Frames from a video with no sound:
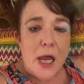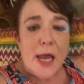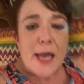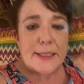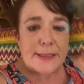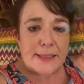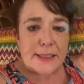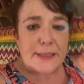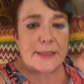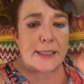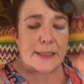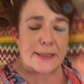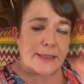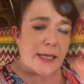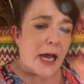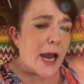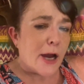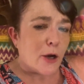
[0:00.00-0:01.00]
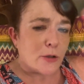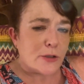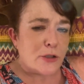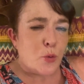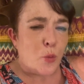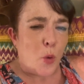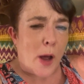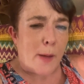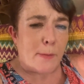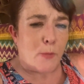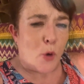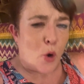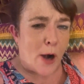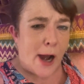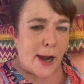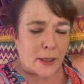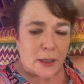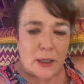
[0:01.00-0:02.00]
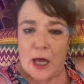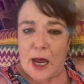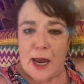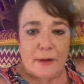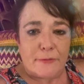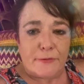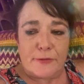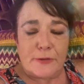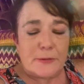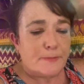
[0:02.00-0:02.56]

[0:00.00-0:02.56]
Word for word: It's this desire to want more out of life.